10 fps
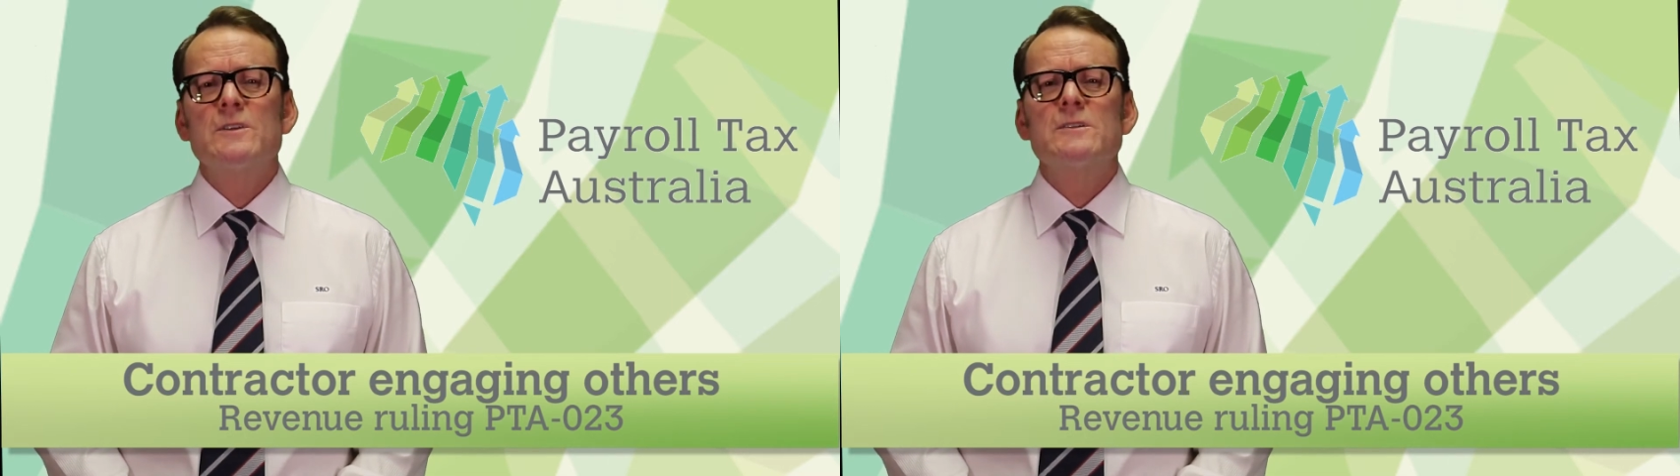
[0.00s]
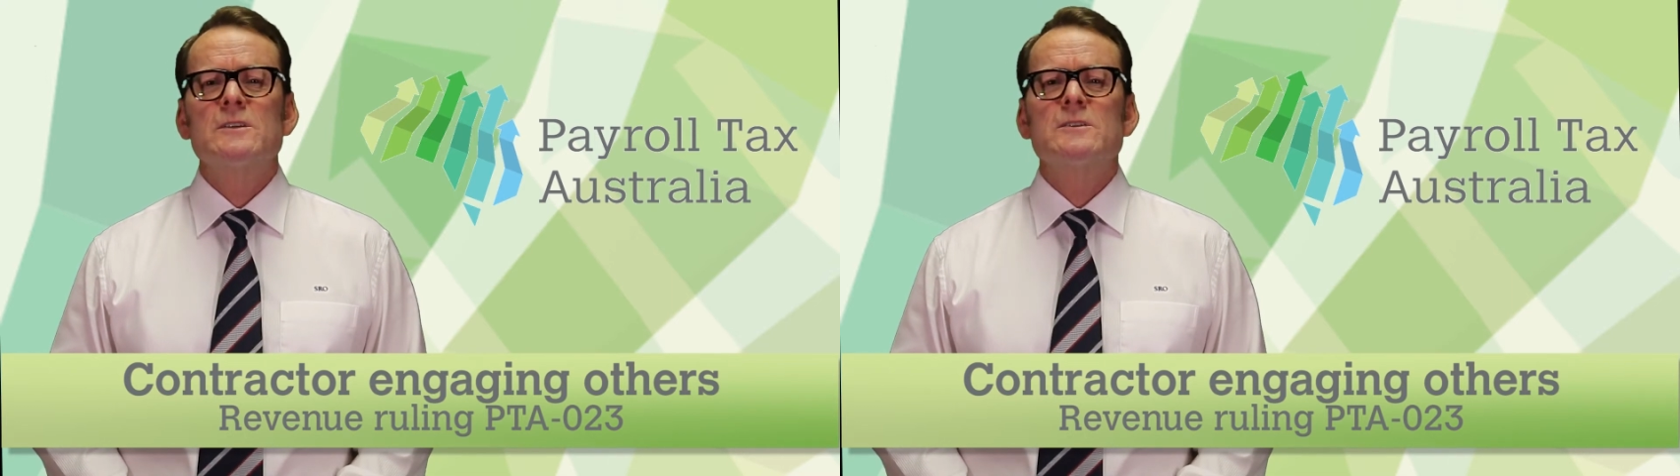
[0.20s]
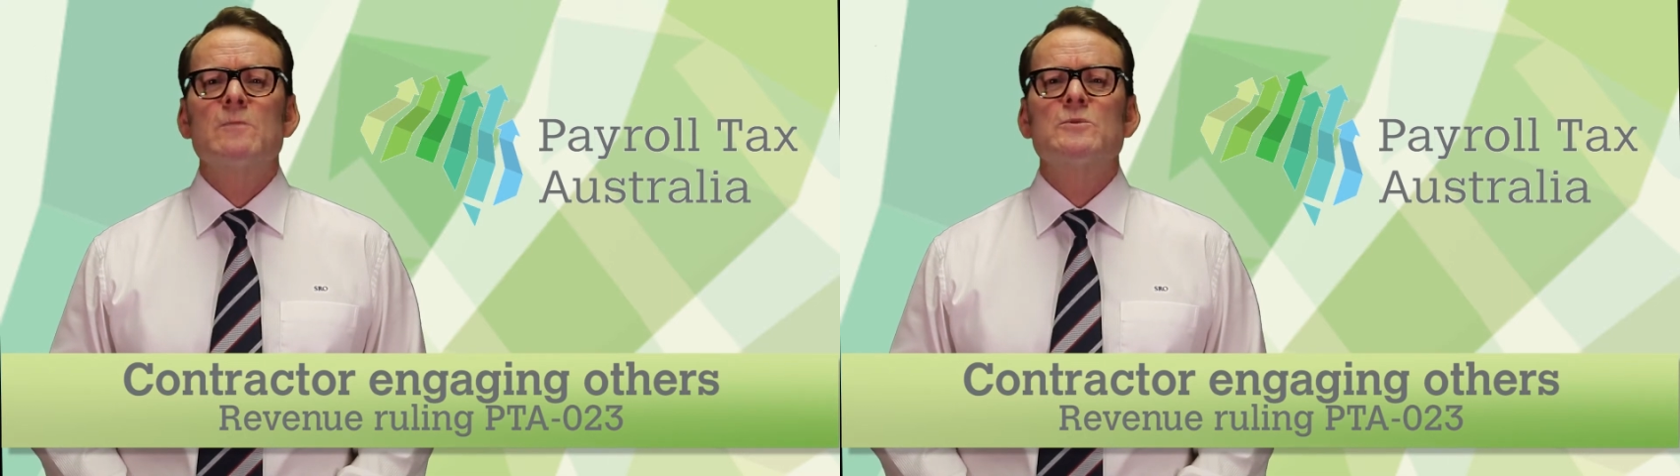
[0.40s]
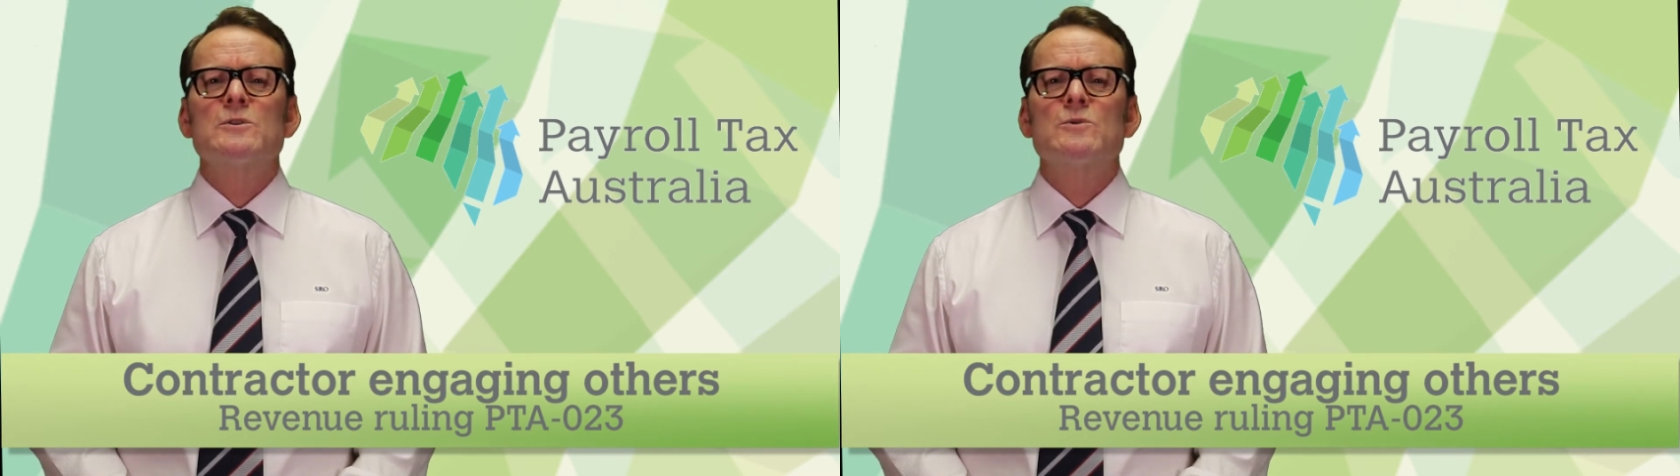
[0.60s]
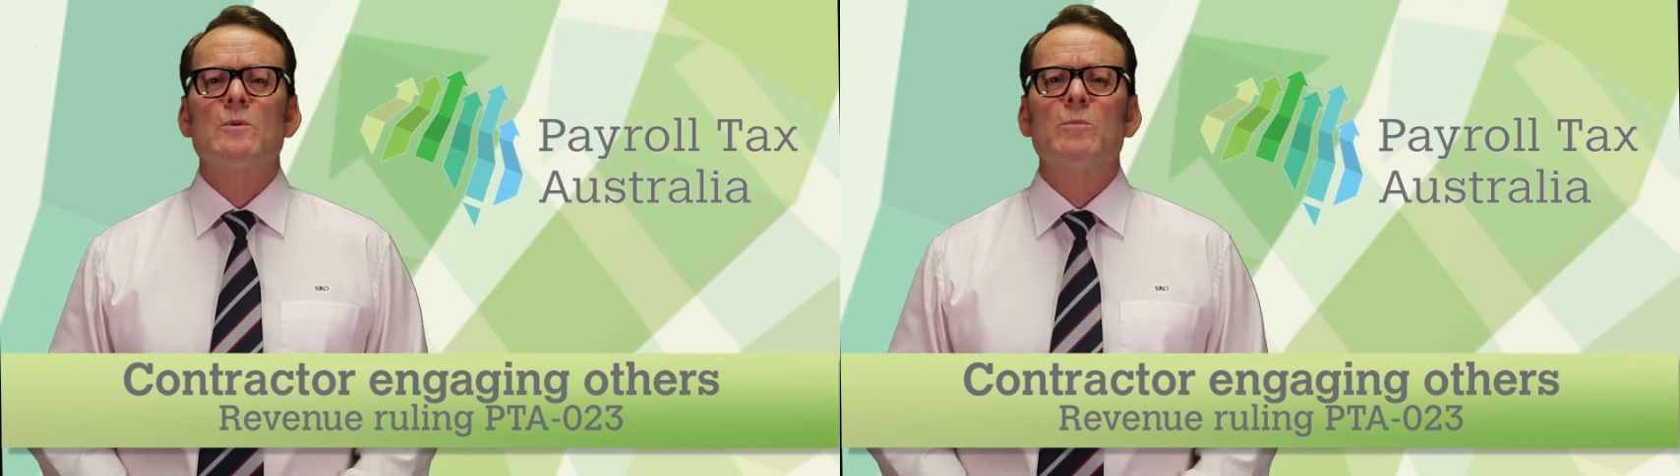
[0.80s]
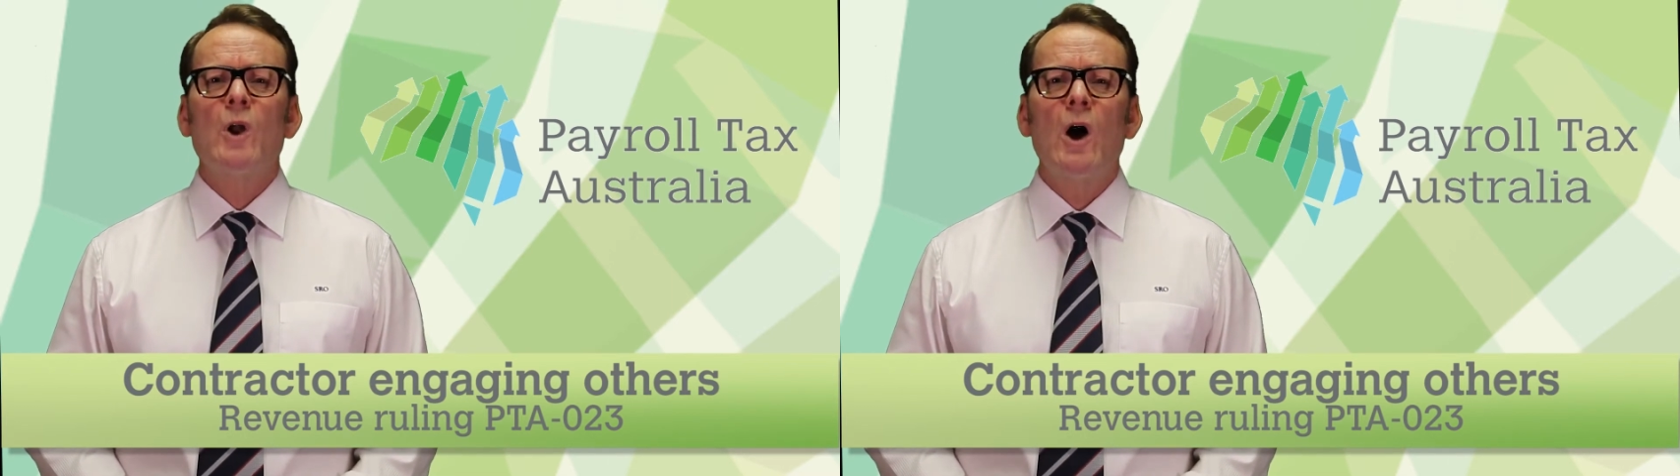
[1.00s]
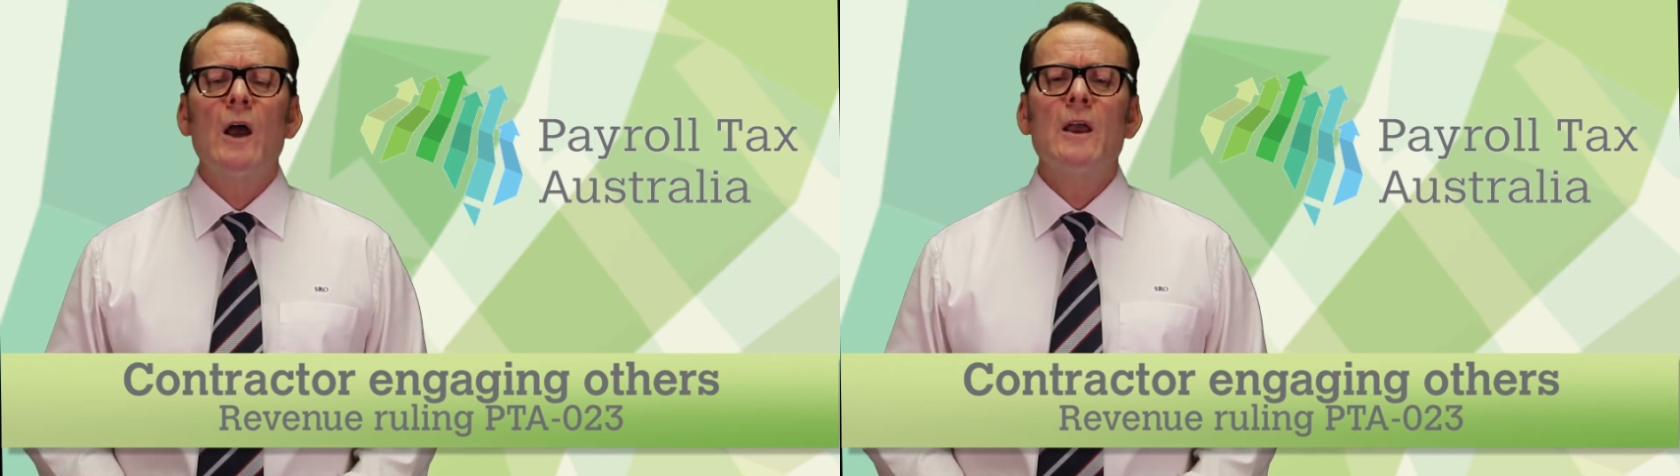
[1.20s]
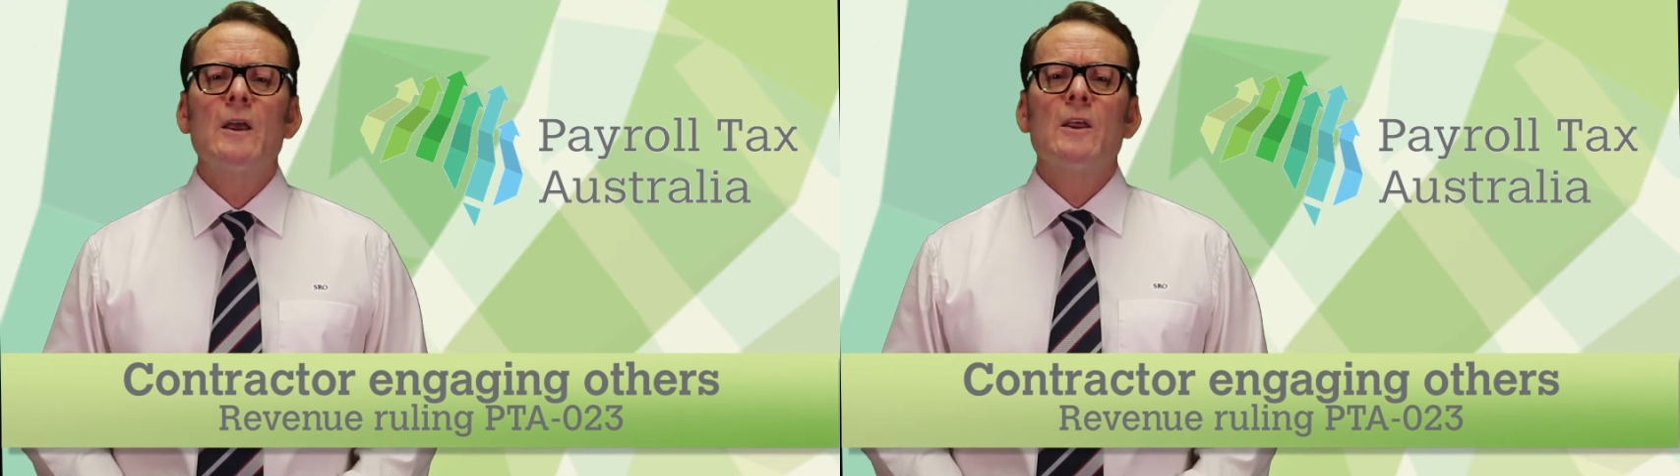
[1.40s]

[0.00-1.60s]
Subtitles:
this exemption to apply,